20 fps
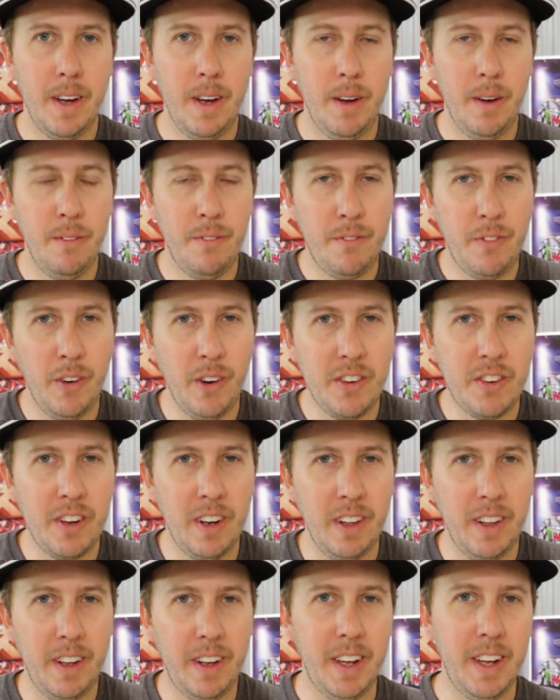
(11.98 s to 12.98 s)

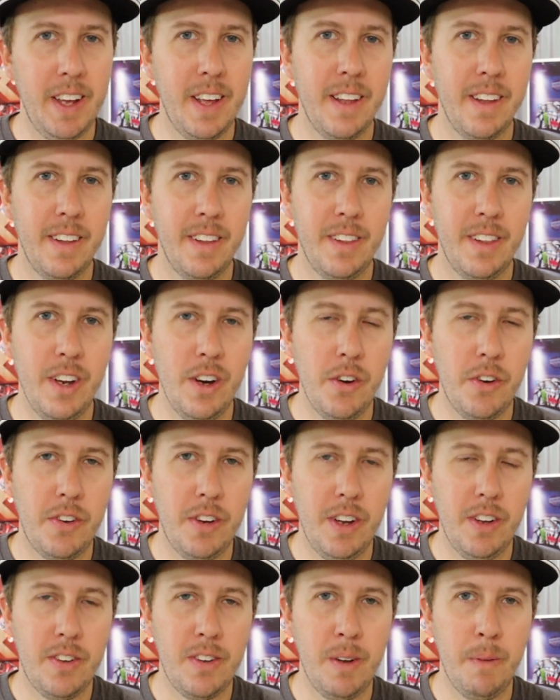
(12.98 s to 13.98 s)
unfortunately there's
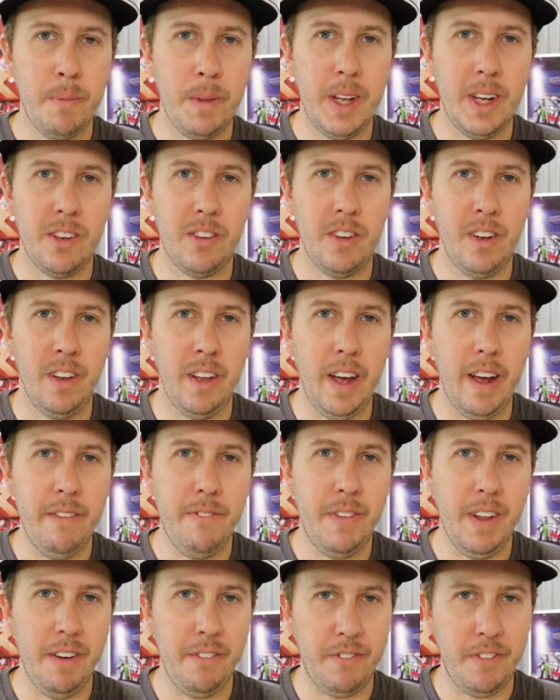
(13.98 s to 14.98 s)
just some things in
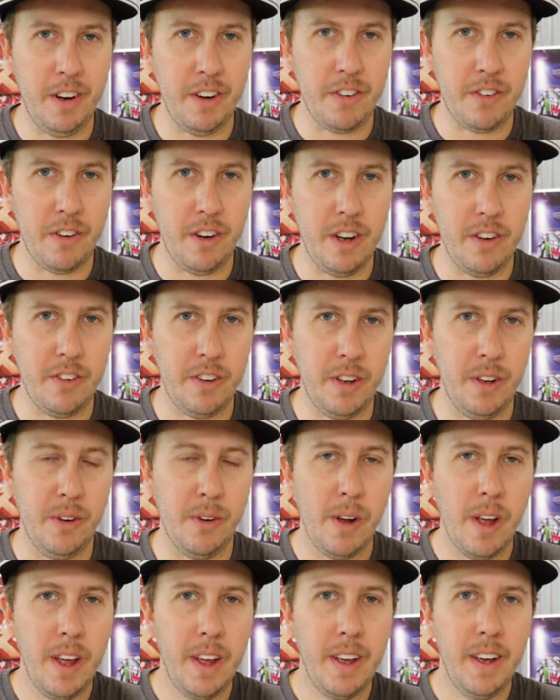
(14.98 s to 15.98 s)
life that frustrate
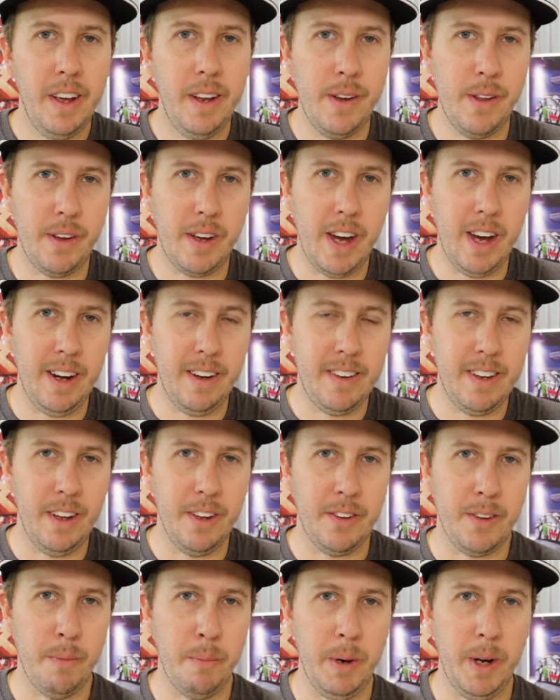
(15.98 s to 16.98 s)
you and you gotta tell
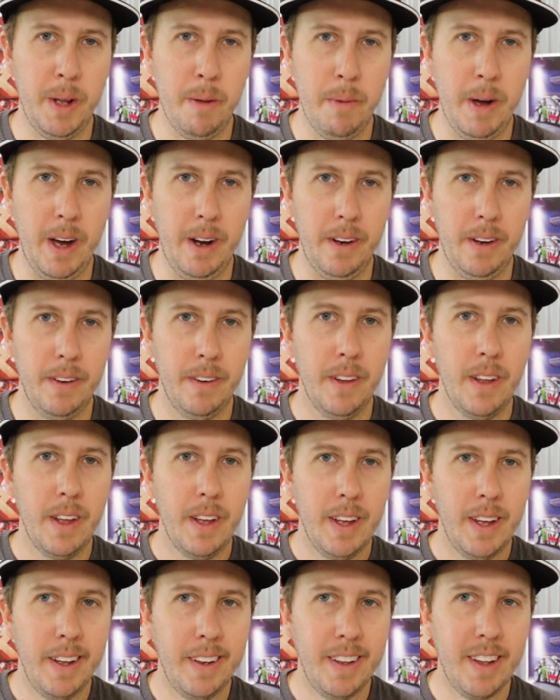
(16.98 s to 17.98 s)
somebody about it.
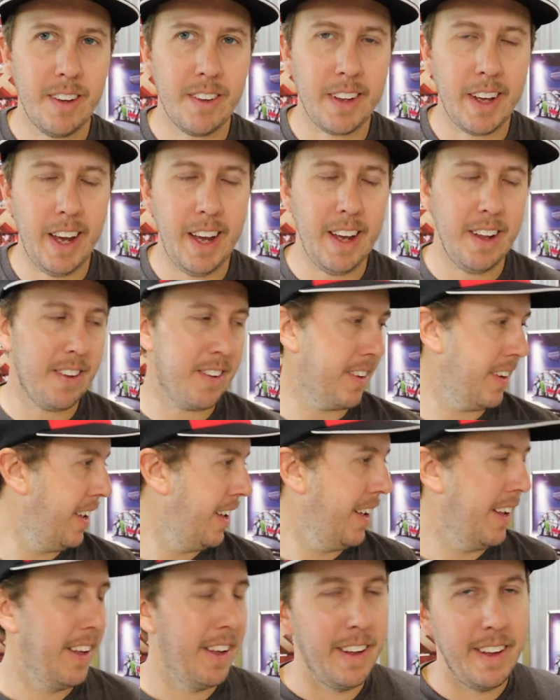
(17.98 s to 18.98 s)
In this case,
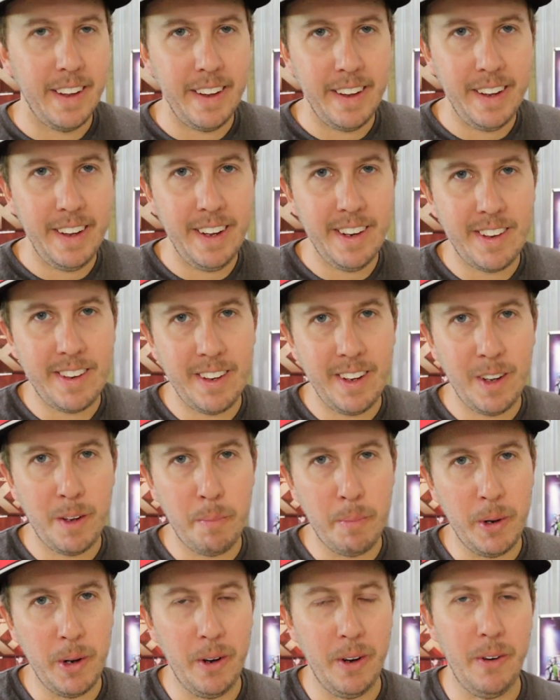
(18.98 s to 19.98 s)
it's this
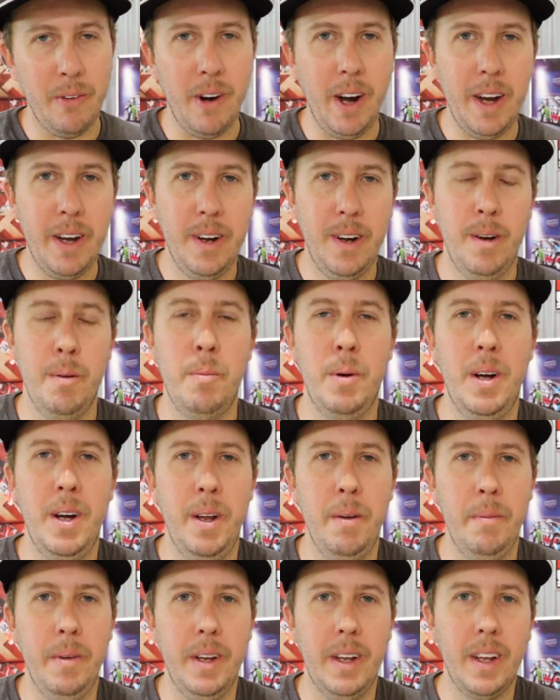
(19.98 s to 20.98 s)
beauty right here
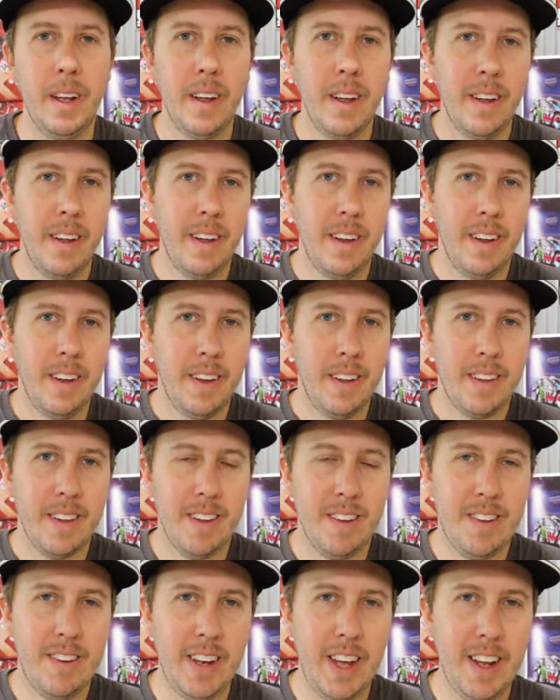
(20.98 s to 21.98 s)
behind me. The
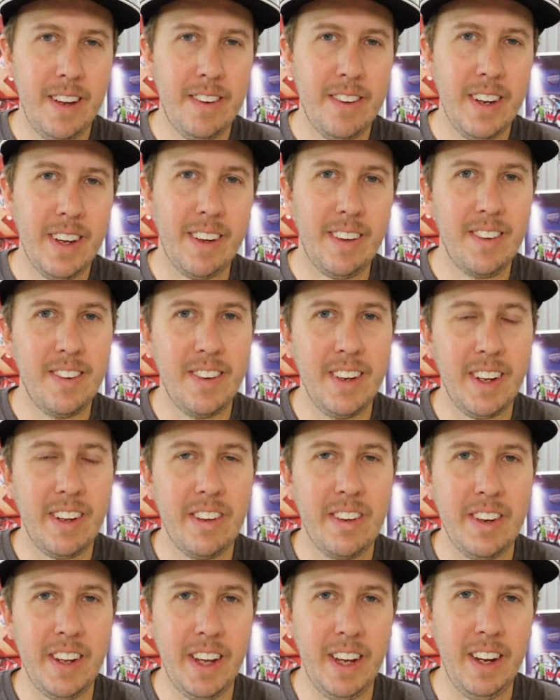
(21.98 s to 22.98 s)
Stacyc
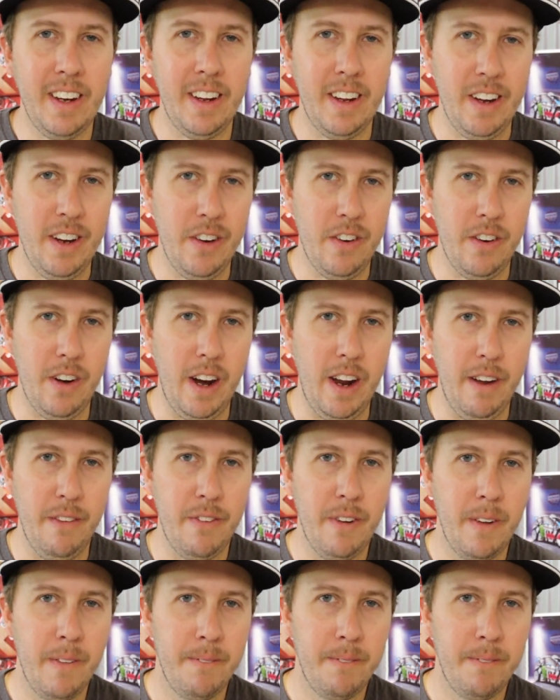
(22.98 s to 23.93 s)
16 e-drive.